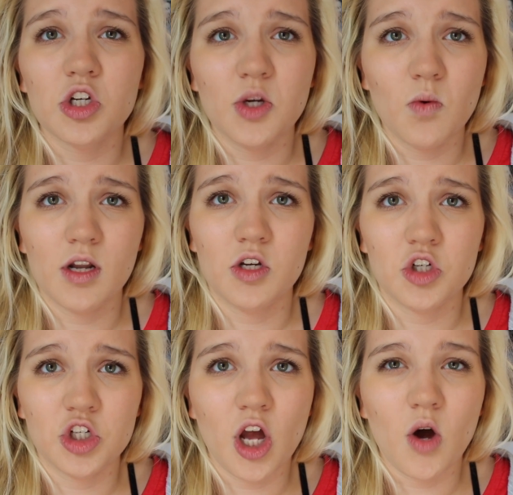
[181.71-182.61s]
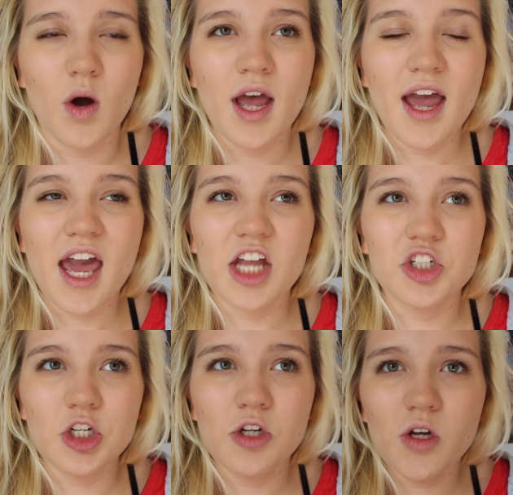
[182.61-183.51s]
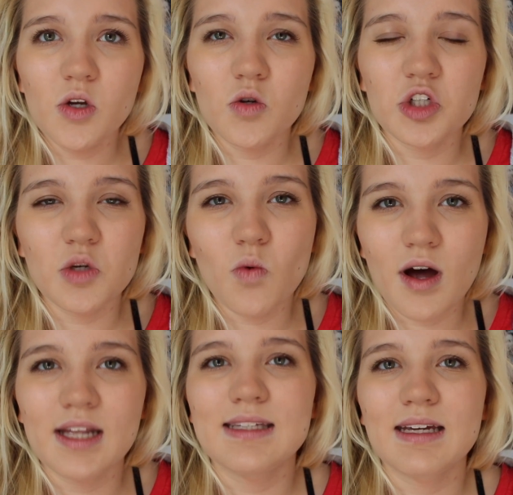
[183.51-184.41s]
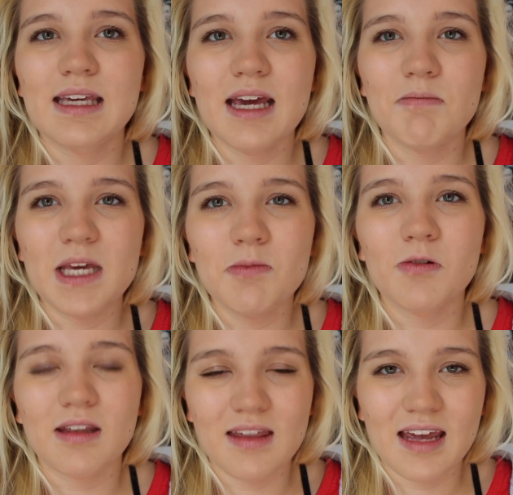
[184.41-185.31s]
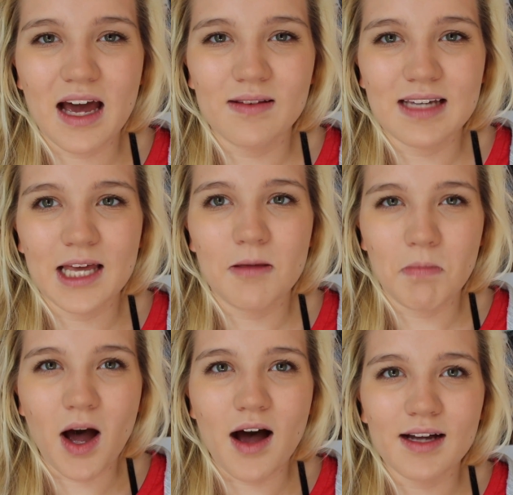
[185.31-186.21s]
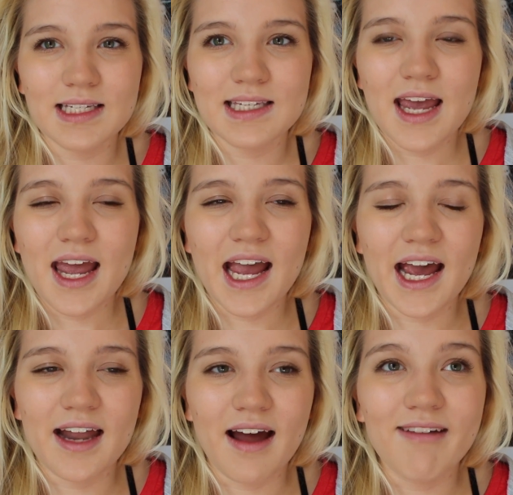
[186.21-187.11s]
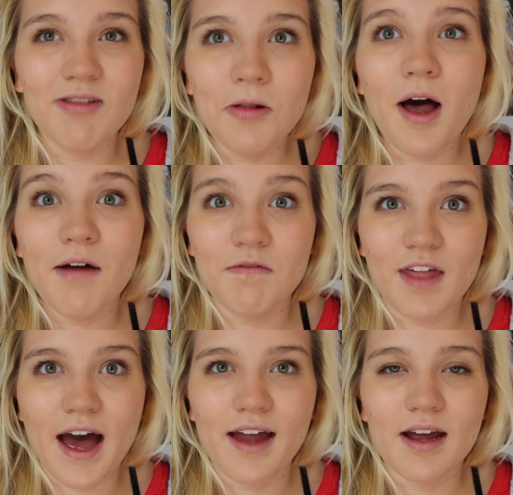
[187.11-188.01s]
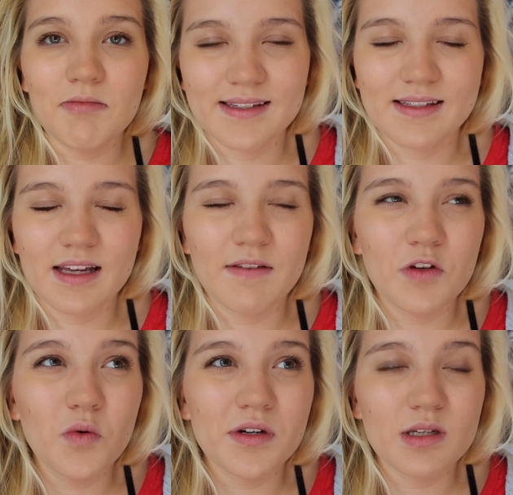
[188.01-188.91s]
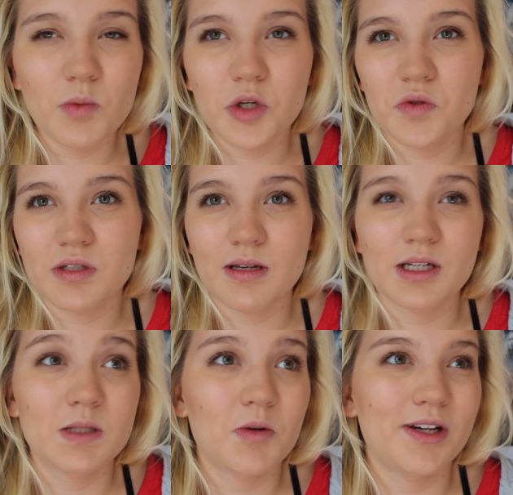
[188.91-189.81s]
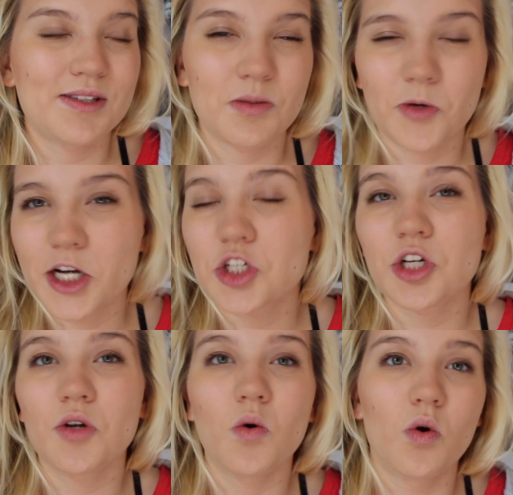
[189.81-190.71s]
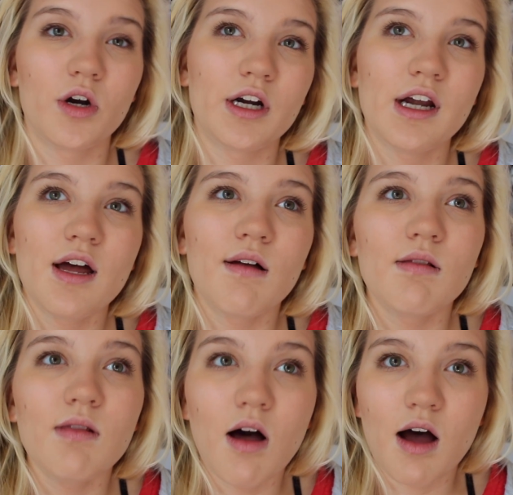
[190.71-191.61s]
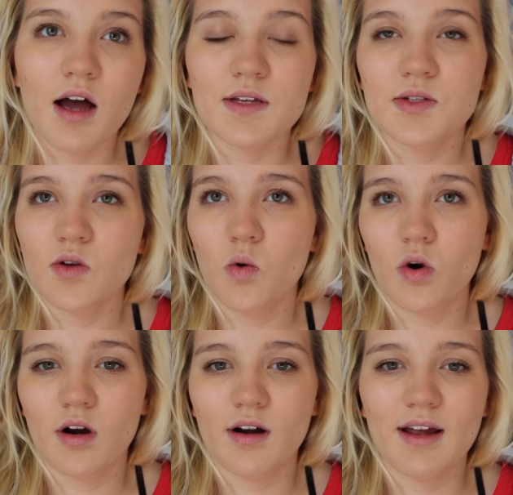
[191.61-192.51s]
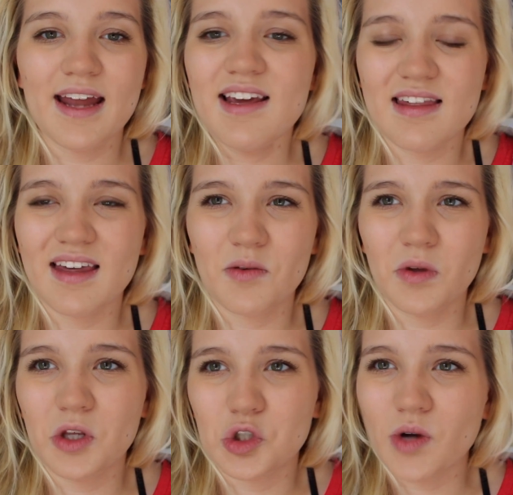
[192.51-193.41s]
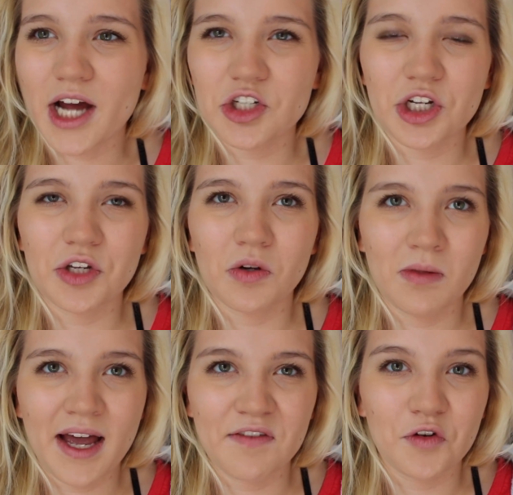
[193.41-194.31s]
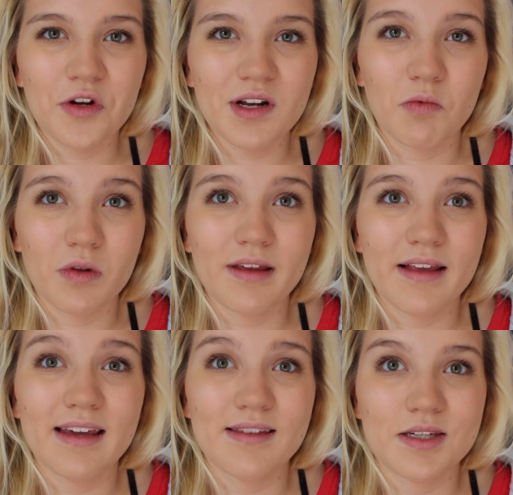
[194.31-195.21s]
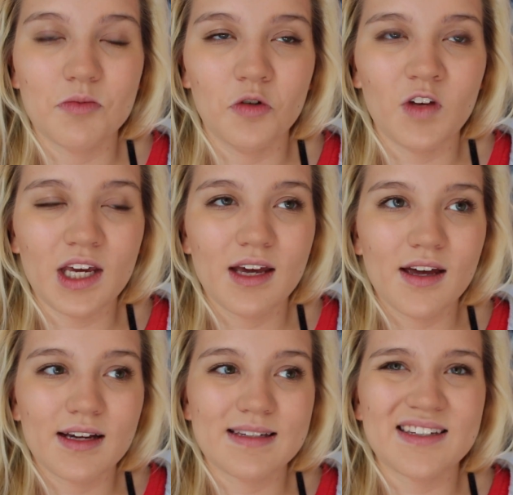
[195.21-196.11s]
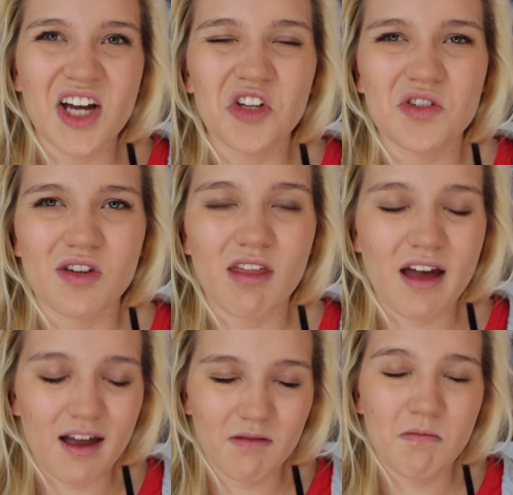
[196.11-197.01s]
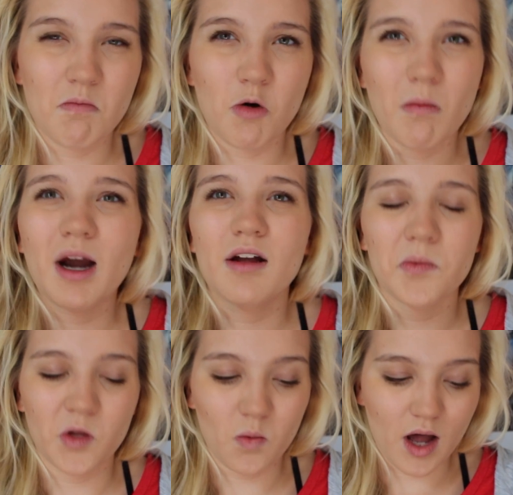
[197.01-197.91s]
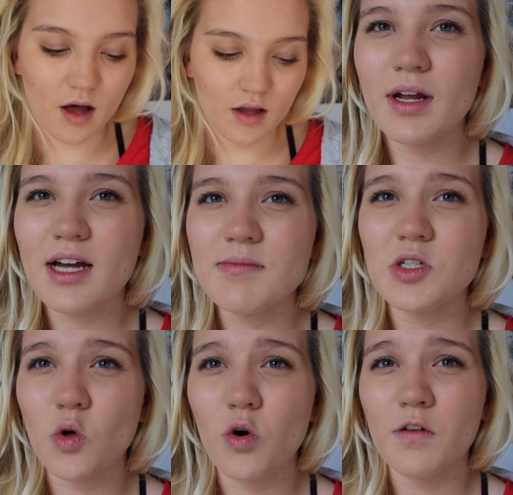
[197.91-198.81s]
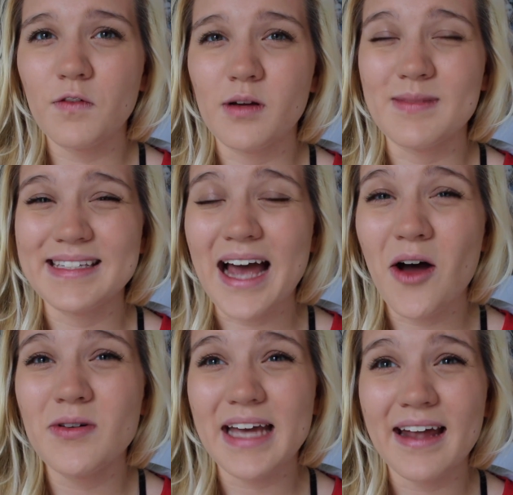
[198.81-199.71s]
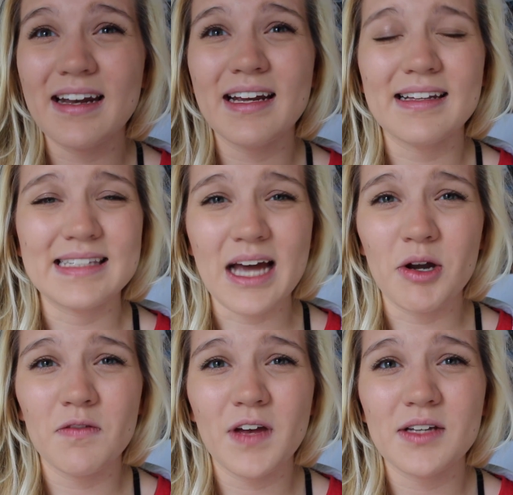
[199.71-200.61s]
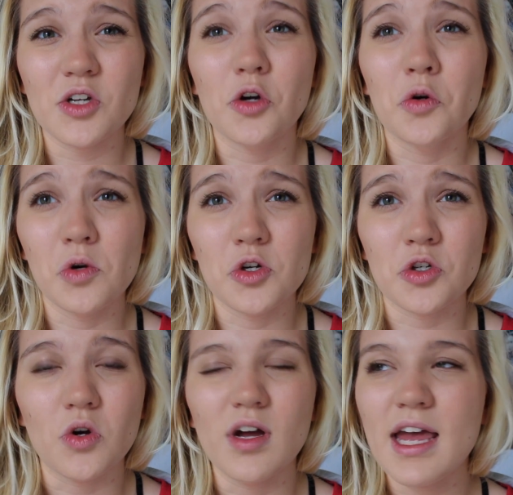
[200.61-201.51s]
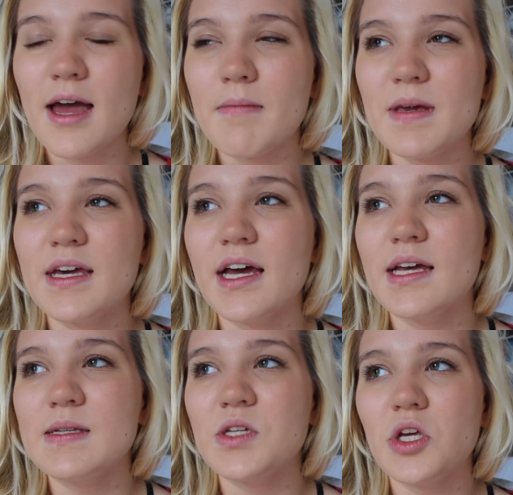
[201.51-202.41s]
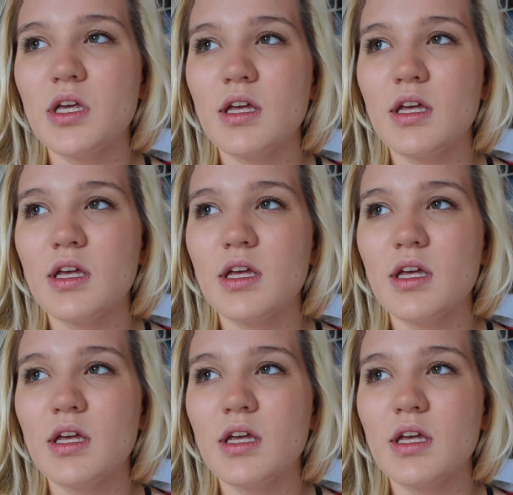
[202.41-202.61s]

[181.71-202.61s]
she wanted to show, and she knew she wanted to get people to think outside the box, and I love that. I mean, if you are someone who's experienced depression or loss or anything really tragic in your life, you're gonna really like this movie because it touches on that remarkably well. When it comes to horror films, sound editing and sound effects are crucial, because